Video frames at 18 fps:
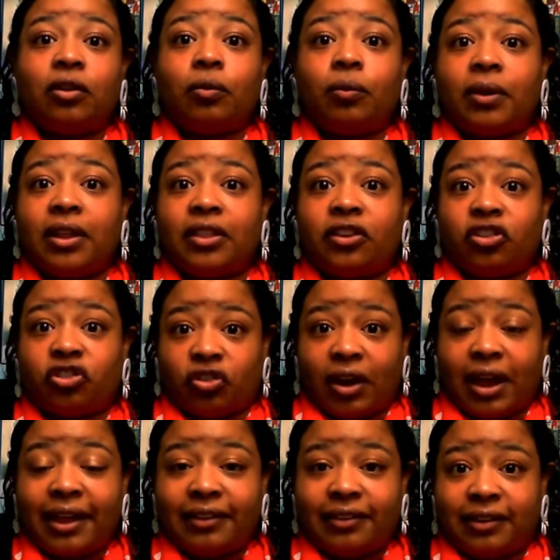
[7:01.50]
with
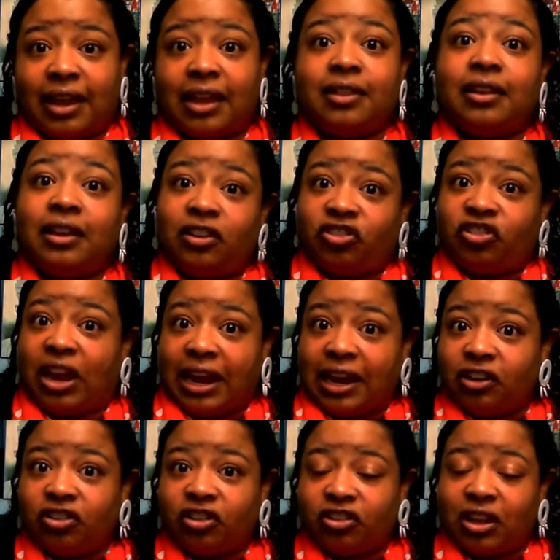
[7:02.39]
stress and these
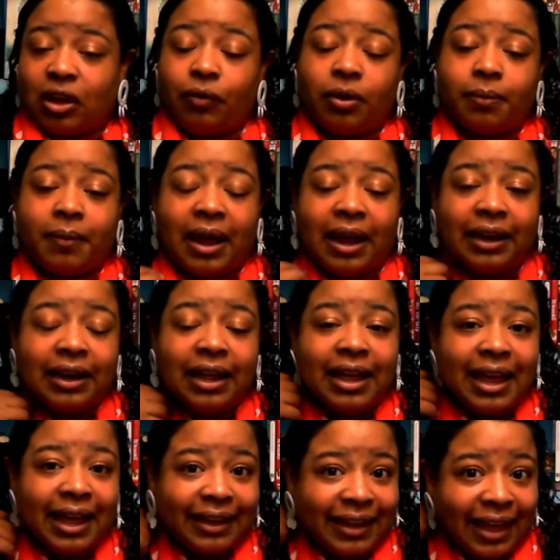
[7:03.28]
changes that we might
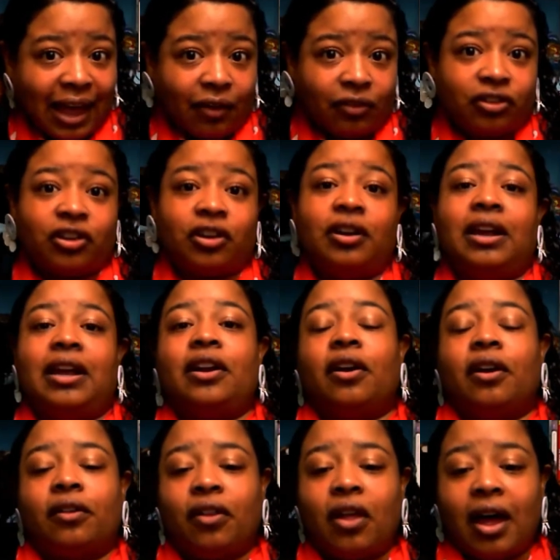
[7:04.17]
encounter in
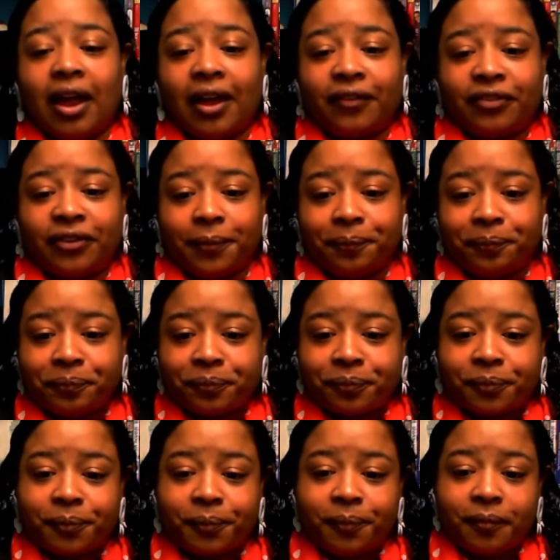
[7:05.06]
our lives.
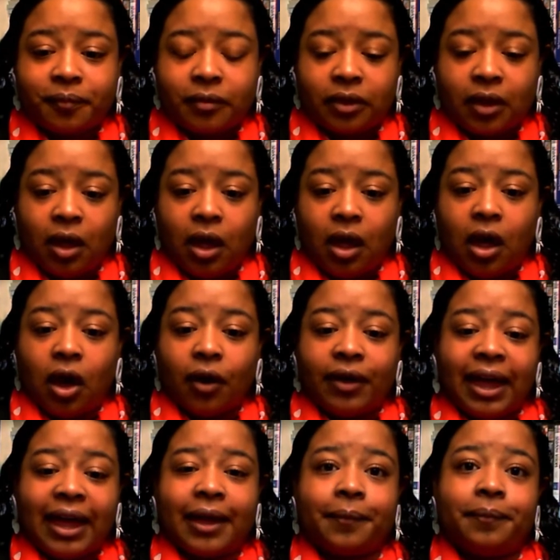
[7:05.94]

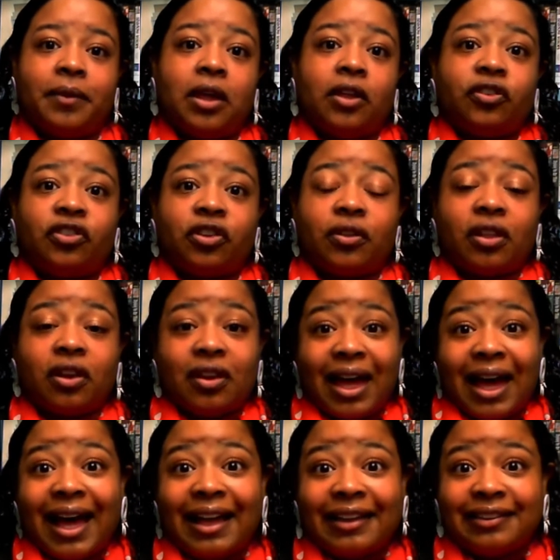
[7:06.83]
Okay, so the
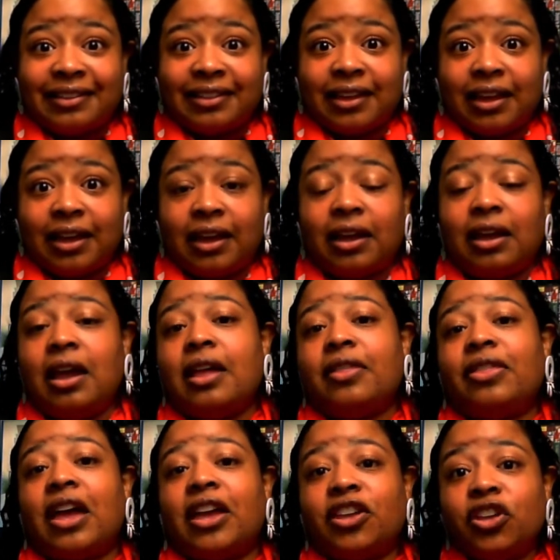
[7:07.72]
last thing
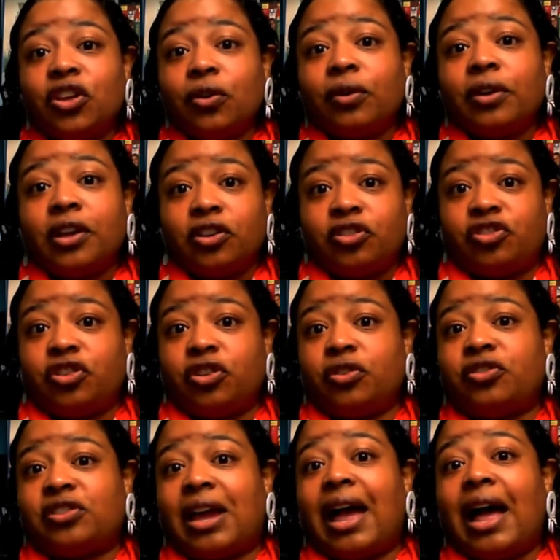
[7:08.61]
that you can do
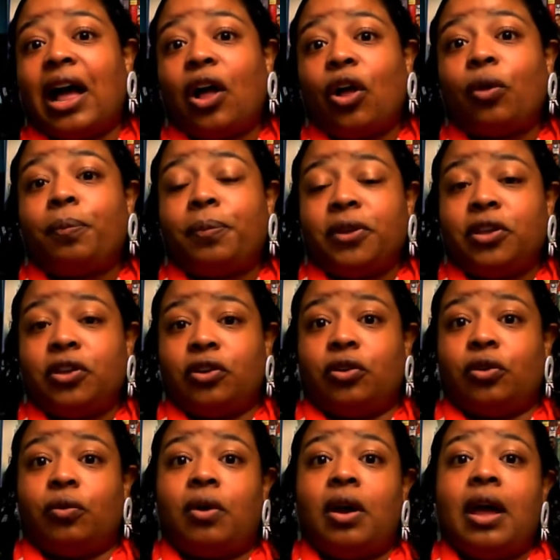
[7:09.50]
to help
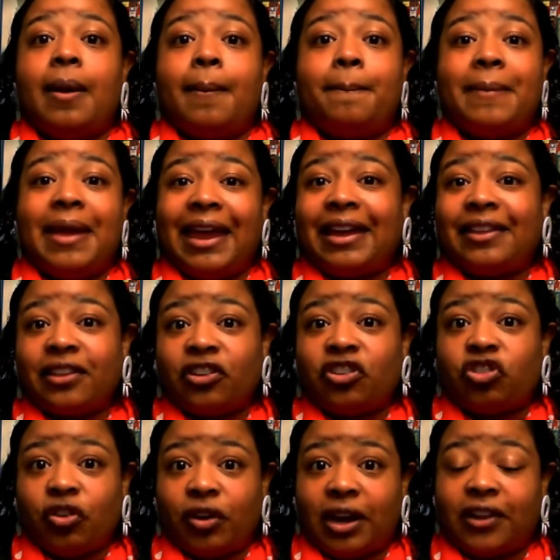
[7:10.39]
you make this
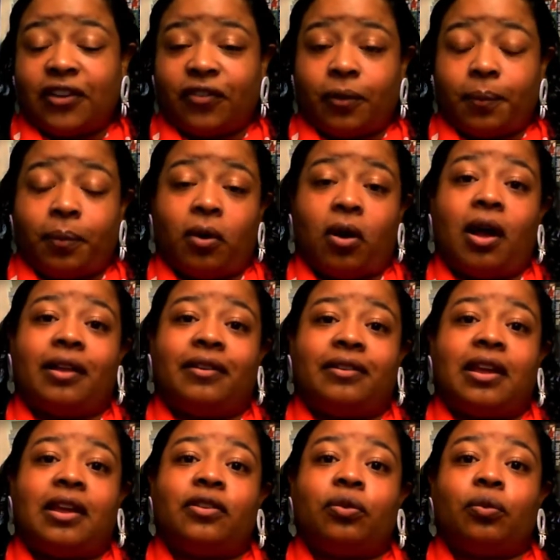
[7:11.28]
transfer
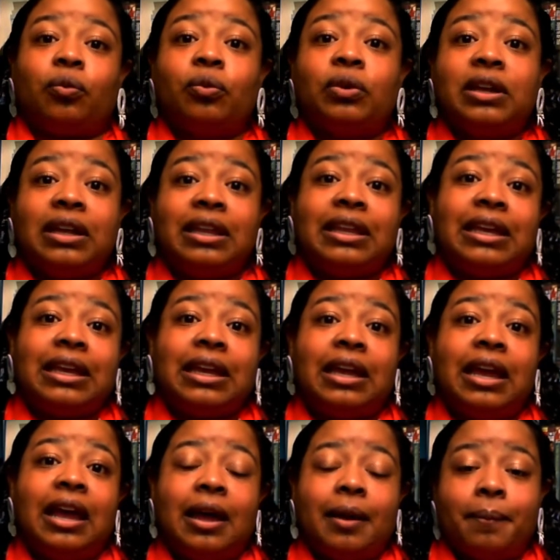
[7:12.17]
process
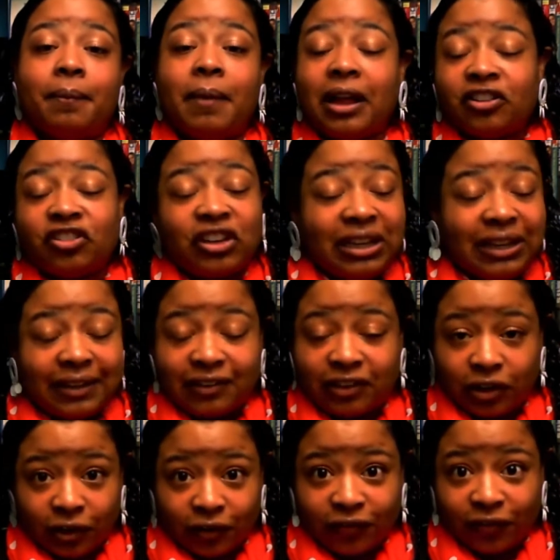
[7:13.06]
really much
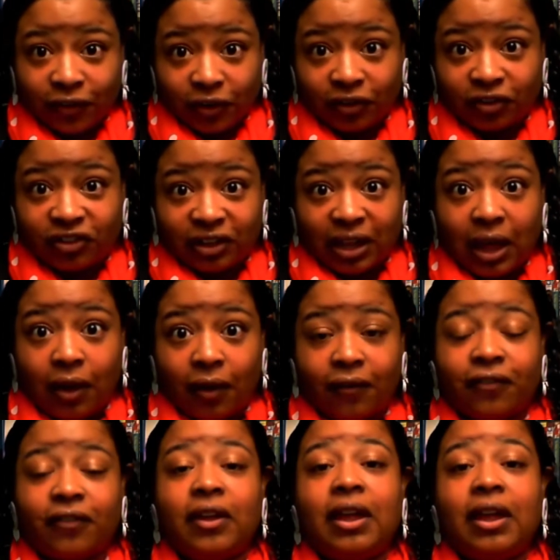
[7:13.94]
easier for yourself